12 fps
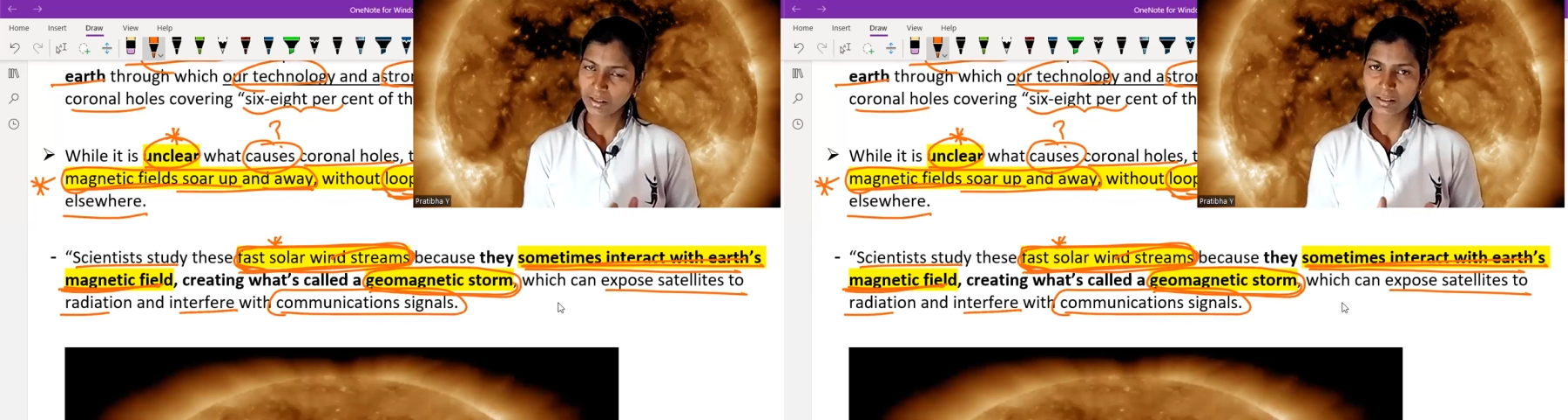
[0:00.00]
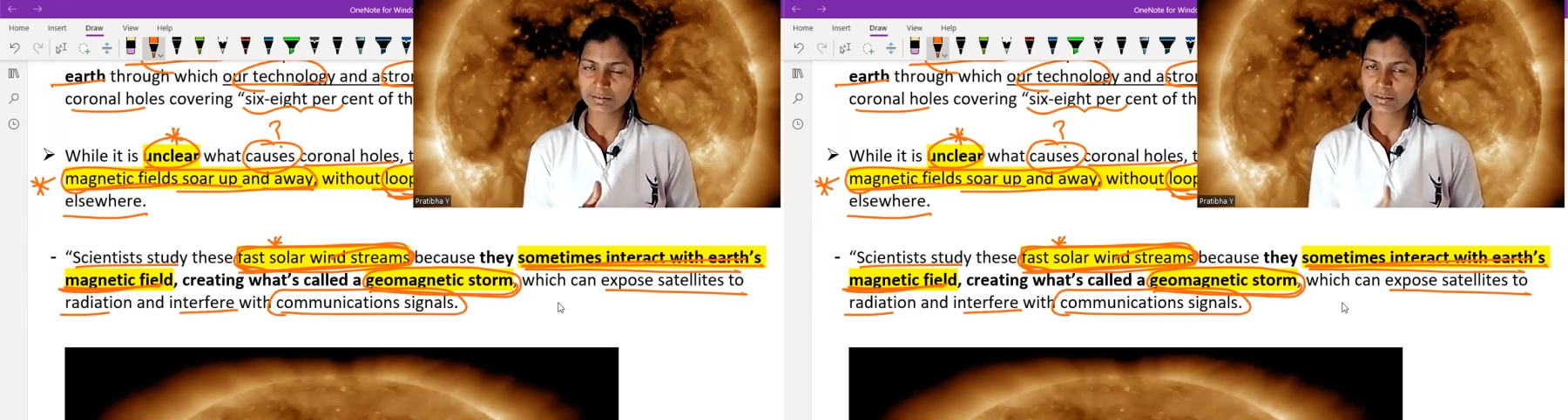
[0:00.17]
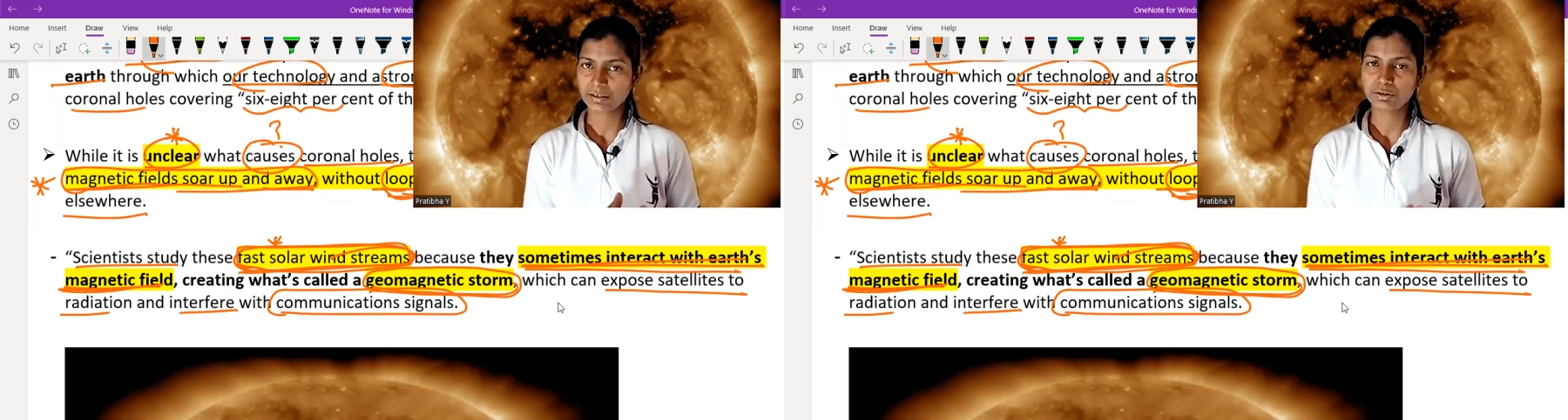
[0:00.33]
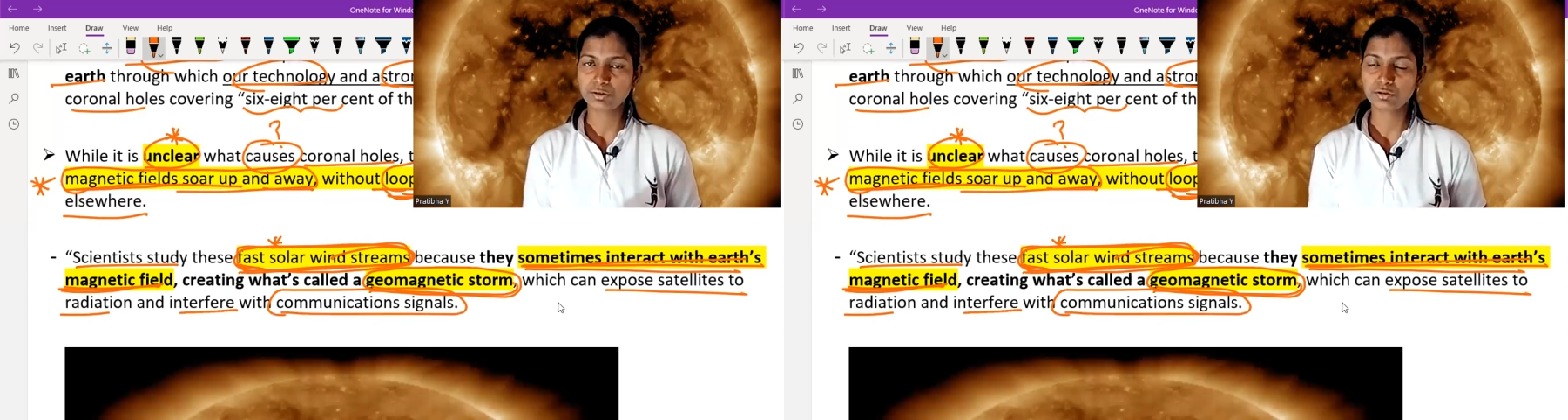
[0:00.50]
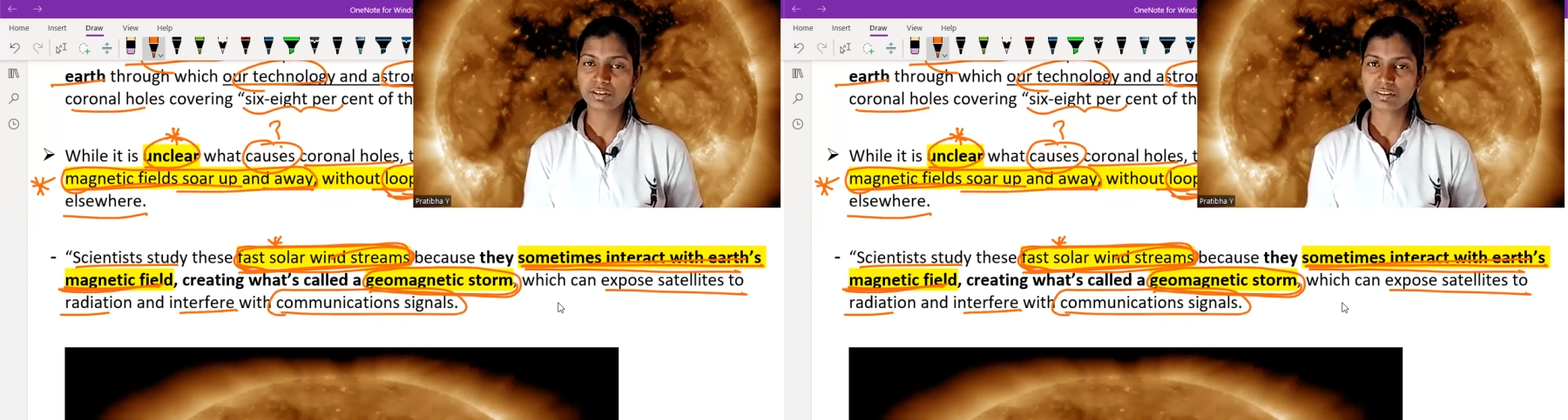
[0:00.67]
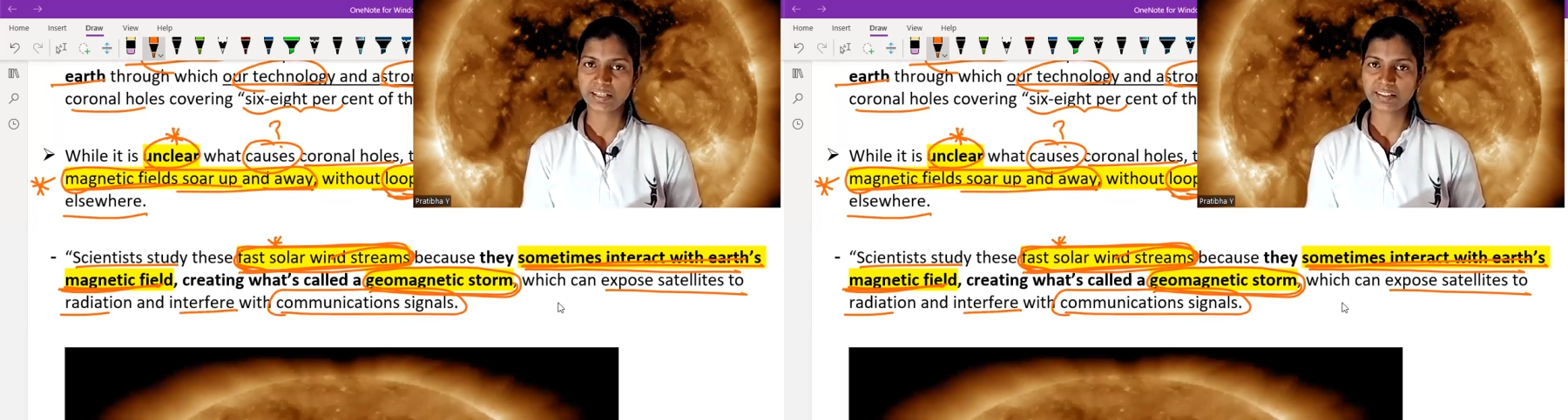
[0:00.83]
sun due
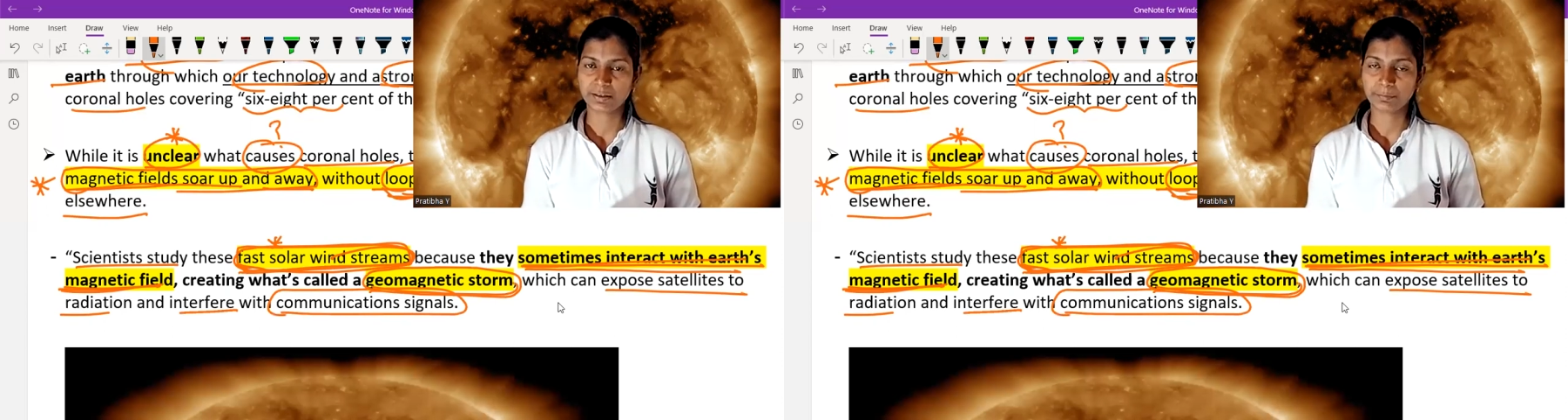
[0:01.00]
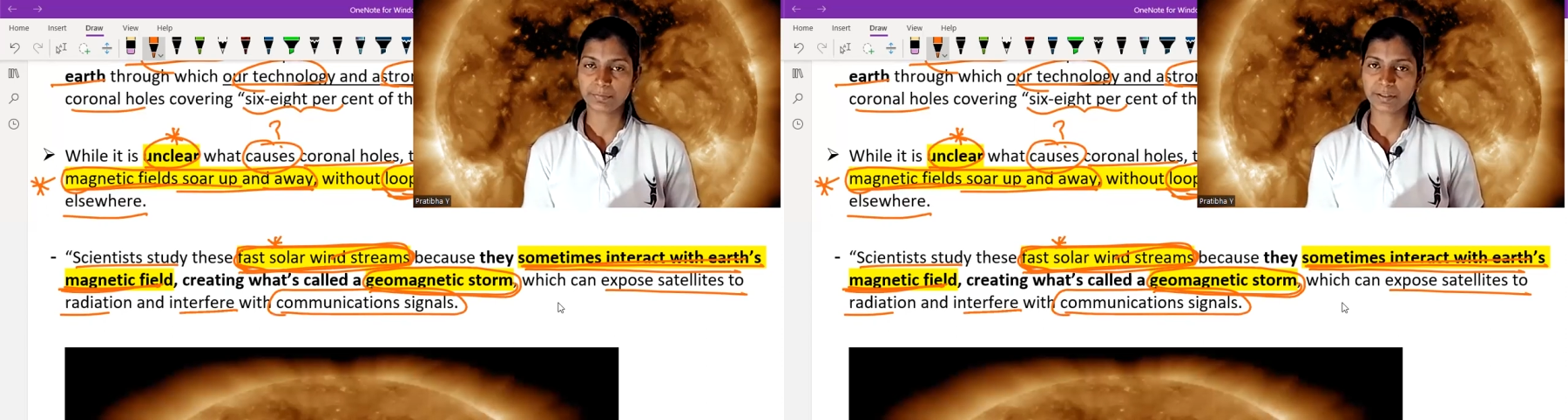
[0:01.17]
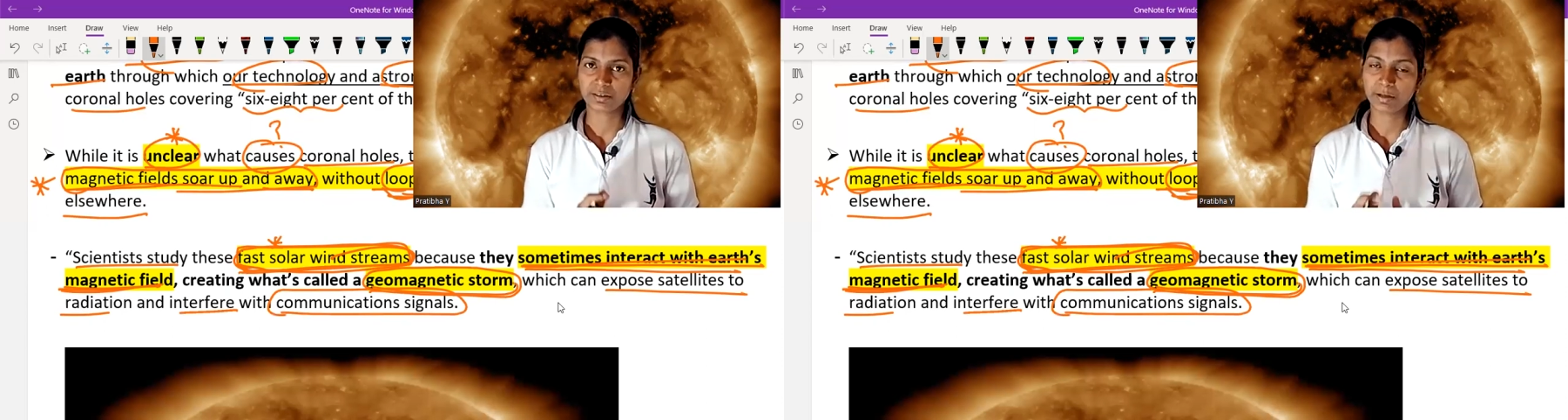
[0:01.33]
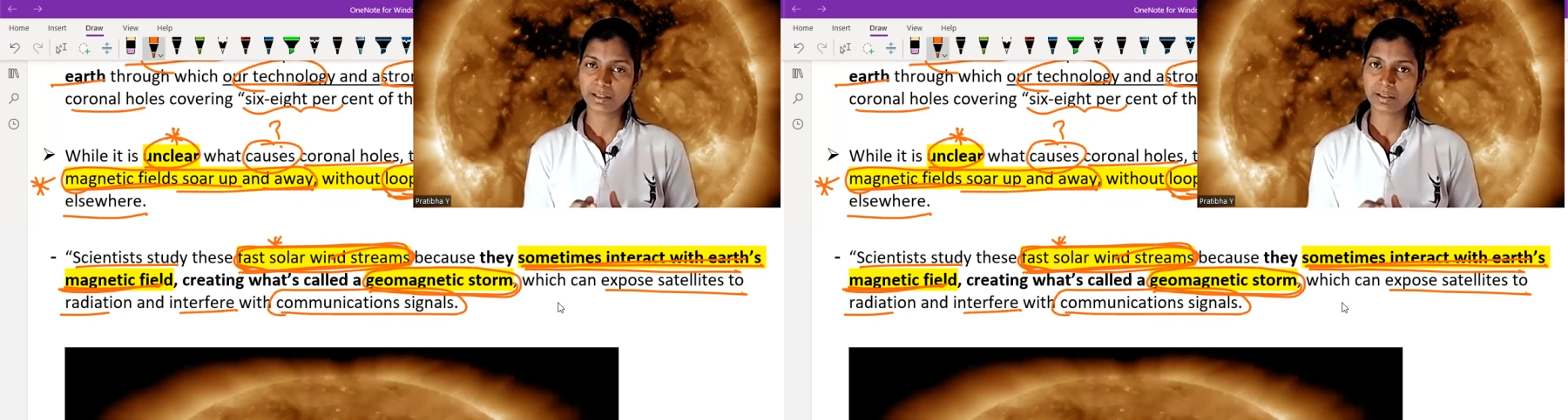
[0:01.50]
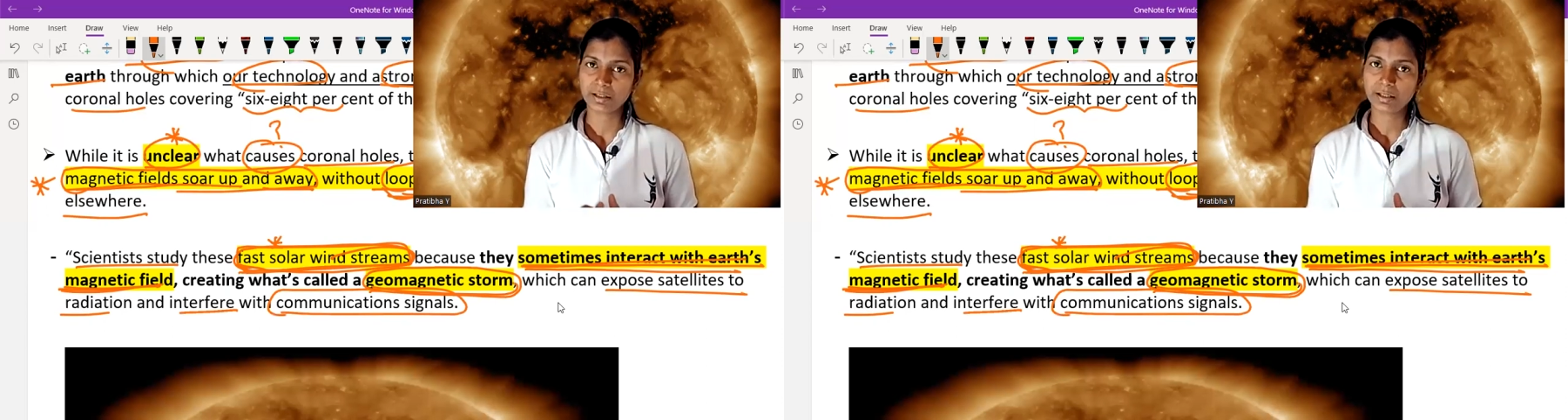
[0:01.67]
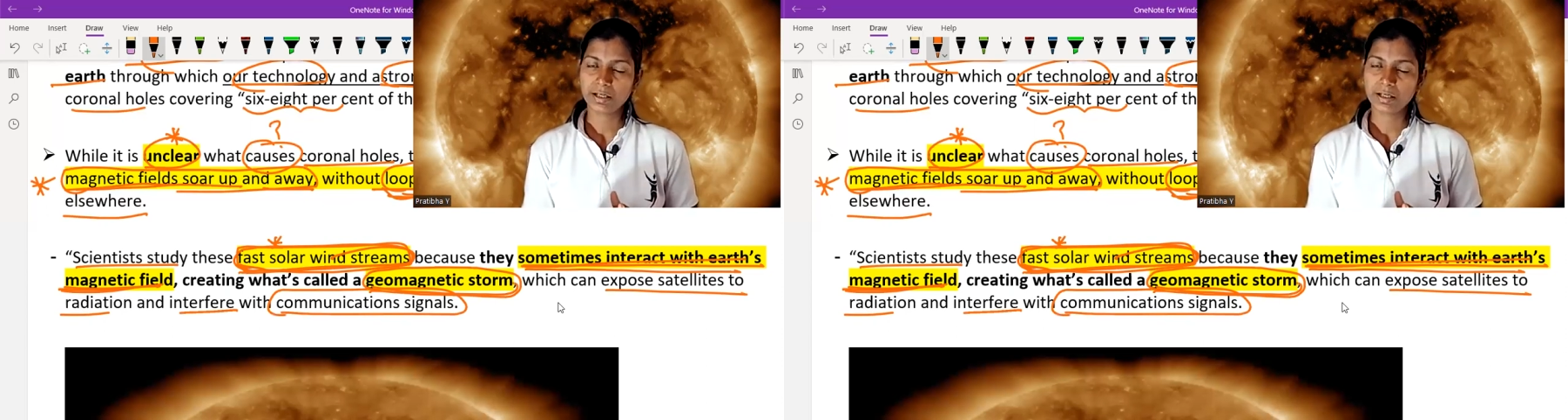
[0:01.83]
to its high temperature, but